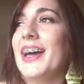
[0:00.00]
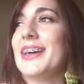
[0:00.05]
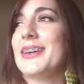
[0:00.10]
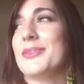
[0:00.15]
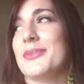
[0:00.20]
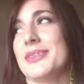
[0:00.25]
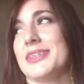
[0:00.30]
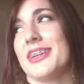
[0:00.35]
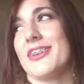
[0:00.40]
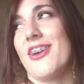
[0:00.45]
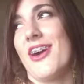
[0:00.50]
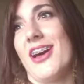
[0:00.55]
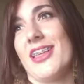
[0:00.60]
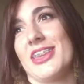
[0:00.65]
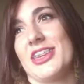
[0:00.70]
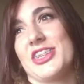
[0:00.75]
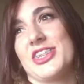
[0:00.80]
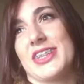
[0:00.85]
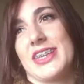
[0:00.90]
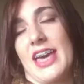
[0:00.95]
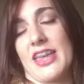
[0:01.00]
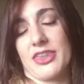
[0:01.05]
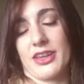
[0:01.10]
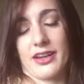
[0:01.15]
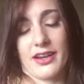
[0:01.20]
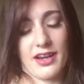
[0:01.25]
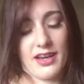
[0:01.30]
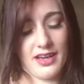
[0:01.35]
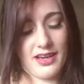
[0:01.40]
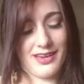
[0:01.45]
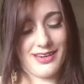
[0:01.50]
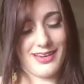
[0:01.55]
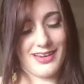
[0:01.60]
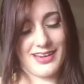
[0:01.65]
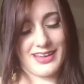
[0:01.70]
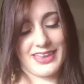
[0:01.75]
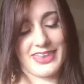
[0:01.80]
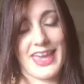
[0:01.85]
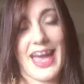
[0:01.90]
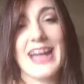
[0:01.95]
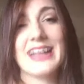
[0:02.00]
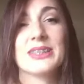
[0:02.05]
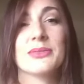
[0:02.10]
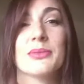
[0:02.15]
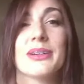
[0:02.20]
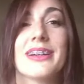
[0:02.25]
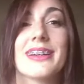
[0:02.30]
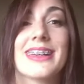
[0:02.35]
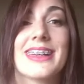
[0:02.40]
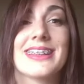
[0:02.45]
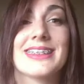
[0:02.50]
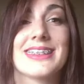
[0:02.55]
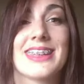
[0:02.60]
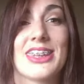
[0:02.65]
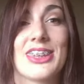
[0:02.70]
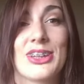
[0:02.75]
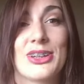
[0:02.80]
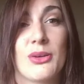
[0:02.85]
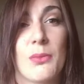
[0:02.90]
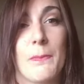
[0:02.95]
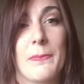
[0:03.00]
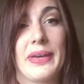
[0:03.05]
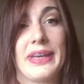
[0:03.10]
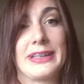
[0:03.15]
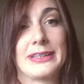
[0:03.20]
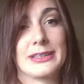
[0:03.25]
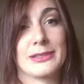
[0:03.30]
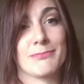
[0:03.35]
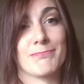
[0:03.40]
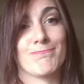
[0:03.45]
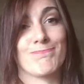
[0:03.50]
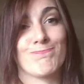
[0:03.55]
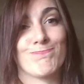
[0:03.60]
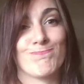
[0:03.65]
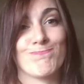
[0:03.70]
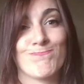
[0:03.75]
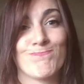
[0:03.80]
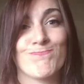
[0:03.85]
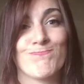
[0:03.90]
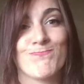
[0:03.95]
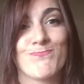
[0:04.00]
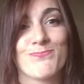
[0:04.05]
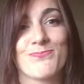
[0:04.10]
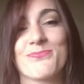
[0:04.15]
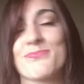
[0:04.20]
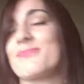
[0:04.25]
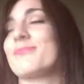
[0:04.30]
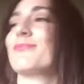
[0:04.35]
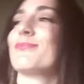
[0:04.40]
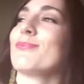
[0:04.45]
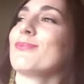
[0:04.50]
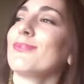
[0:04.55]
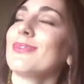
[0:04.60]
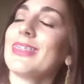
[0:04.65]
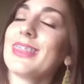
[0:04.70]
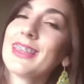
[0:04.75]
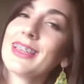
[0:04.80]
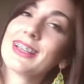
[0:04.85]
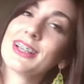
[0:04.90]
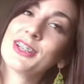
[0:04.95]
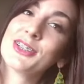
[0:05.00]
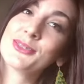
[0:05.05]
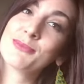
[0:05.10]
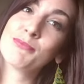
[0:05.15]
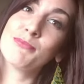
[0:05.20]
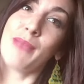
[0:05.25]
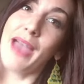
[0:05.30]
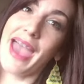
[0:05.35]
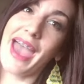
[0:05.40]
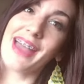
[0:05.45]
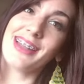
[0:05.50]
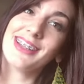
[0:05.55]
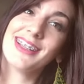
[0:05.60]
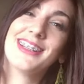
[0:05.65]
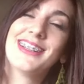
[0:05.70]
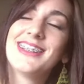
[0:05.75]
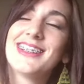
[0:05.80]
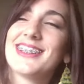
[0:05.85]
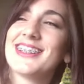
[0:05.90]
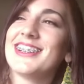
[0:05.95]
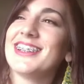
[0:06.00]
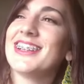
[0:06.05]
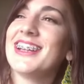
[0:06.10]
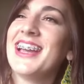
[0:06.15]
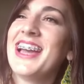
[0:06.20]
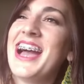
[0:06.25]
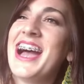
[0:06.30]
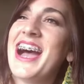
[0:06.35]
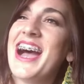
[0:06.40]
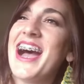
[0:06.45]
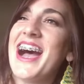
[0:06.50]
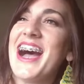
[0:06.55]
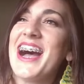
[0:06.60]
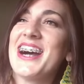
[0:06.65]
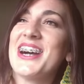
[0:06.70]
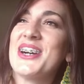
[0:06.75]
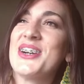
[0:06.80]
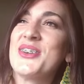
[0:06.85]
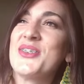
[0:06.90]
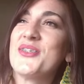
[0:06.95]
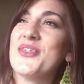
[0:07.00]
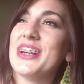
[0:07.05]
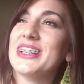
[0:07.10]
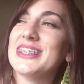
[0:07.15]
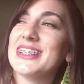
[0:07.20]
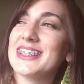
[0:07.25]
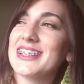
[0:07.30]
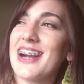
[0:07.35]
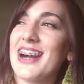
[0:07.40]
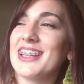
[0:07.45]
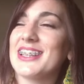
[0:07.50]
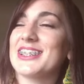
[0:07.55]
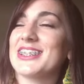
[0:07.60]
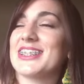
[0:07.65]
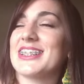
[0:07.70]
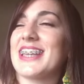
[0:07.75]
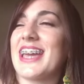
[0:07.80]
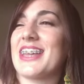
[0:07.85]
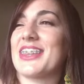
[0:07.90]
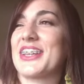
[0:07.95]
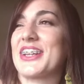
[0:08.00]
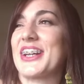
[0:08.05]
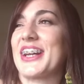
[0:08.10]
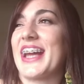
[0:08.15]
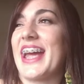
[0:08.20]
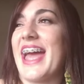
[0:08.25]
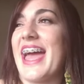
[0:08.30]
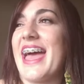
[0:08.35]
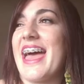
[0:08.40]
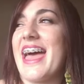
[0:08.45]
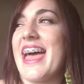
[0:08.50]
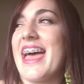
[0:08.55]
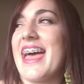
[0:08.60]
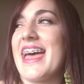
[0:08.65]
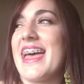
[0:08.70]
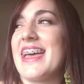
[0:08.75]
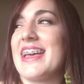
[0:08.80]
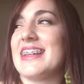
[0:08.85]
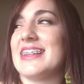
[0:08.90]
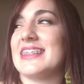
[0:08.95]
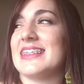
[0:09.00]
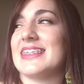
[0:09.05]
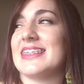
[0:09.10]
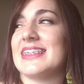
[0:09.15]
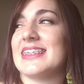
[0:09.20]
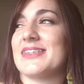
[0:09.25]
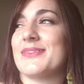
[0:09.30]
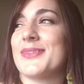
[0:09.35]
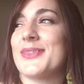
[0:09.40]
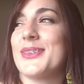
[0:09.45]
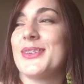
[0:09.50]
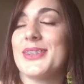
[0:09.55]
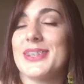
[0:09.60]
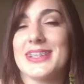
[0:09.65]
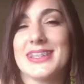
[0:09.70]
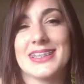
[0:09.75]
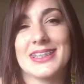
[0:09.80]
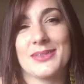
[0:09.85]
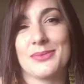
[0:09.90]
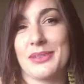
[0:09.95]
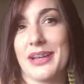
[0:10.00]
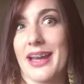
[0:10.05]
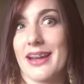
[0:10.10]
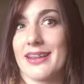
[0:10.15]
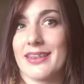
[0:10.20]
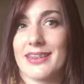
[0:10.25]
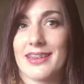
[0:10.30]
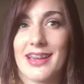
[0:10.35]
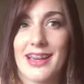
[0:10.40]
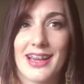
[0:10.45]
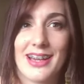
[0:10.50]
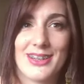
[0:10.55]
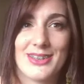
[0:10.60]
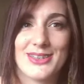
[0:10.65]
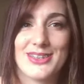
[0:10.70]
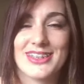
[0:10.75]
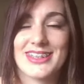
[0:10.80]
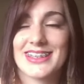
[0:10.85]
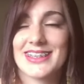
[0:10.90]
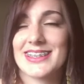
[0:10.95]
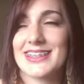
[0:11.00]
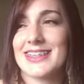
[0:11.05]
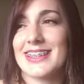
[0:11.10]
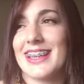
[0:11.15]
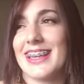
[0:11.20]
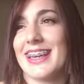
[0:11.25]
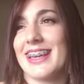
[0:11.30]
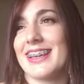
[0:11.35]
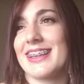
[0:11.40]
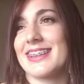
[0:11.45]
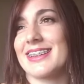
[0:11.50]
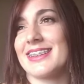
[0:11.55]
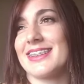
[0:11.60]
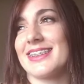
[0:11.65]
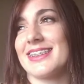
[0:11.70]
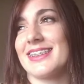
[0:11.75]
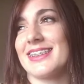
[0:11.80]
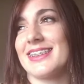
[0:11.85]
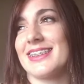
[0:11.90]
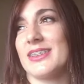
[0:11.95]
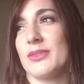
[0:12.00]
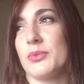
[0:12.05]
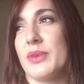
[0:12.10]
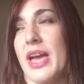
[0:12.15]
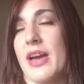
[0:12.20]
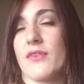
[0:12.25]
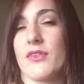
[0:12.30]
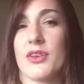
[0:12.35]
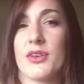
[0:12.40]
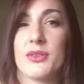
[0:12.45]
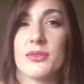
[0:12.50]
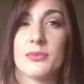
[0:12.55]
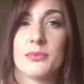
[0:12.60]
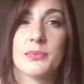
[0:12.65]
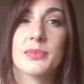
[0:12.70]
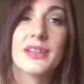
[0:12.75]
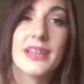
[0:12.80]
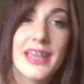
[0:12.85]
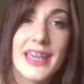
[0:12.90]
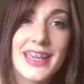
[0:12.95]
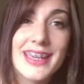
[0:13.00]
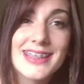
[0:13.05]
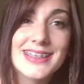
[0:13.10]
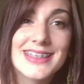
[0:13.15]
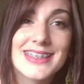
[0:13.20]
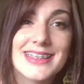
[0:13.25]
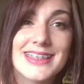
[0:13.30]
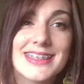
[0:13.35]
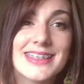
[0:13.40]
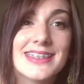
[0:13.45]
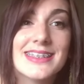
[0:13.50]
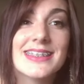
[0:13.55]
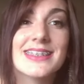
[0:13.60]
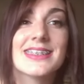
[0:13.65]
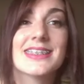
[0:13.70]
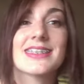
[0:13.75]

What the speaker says: We went to college together. That's where it gets a little bit bad. Went to college together, and of course we're out of the house, like we have our own places.